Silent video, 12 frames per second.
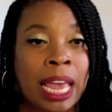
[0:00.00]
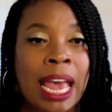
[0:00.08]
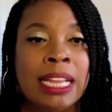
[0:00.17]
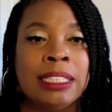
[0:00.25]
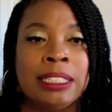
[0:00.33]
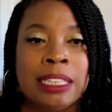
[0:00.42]

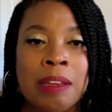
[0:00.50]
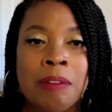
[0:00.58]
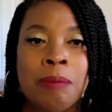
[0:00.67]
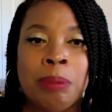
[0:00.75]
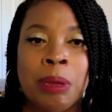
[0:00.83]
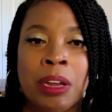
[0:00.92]
and
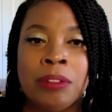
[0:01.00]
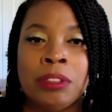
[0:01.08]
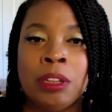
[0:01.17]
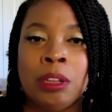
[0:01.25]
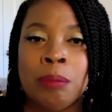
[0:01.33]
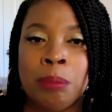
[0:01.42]
7 pairs
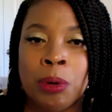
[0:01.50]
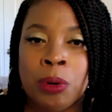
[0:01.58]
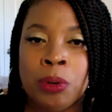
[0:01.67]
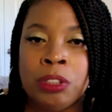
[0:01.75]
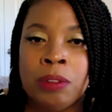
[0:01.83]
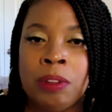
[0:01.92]
of the
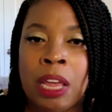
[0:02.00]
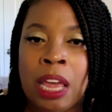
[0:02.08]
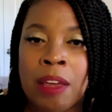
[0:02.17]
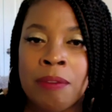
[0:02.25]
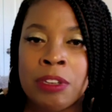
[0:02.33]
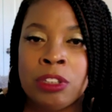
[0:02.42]
birds of the
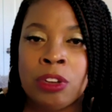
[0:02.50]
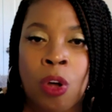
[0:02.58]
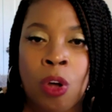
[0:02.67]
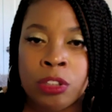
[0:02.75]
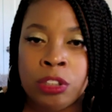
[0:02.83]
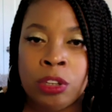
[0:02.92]
heavens
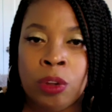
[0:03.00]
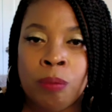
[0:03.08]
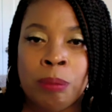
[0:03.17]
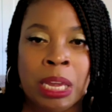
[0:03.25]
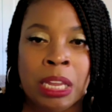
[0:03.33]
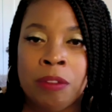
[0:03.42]
also,
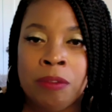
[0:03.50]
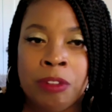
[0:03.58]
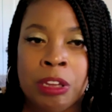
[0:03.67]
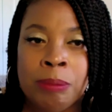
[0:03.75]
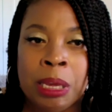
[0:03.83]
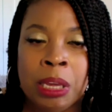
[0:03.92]
male and
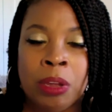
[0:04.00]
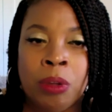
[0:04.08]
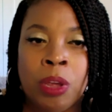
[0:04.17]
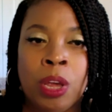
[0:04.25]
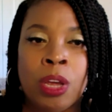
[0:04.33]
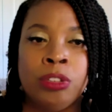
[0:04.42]
female,
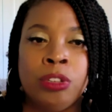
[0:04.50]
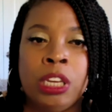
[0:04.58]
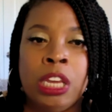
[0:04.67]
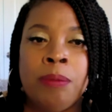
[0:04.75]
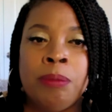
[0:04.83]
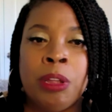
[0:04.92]
to
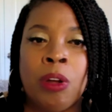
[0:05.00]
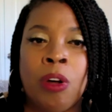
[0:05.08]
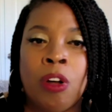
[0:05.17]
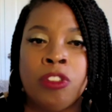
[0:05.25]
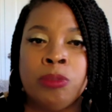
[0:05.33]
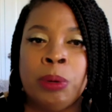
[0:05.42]
keep their
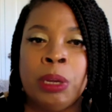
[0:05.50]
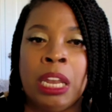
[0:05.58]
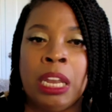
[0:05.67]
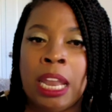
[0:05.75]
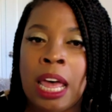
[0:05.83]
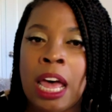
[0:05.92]
offspring
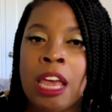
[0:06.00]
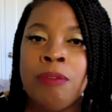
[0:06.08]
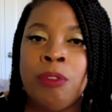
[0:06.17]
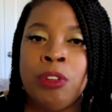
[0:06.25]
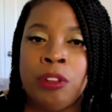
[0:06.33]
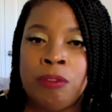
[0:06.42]
alive
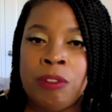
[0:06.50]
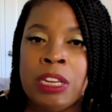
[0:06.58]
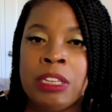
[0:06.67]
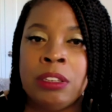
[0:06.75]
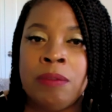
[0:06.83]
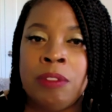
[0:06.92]
on the
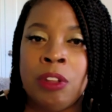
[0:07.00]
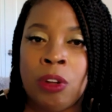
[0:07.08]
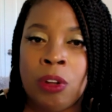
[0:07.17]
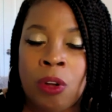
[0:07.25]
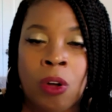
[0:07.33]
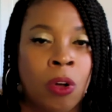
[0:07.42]
face of
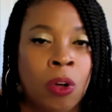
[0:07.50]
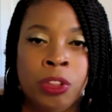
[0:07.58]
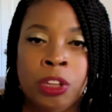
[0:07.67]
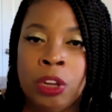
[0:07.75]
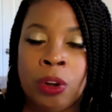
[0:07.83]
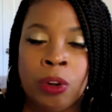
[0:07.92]
all
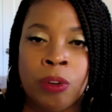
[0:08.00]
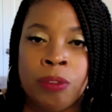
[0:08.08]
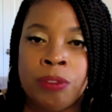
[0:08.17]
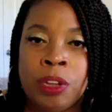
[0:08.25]
the earth.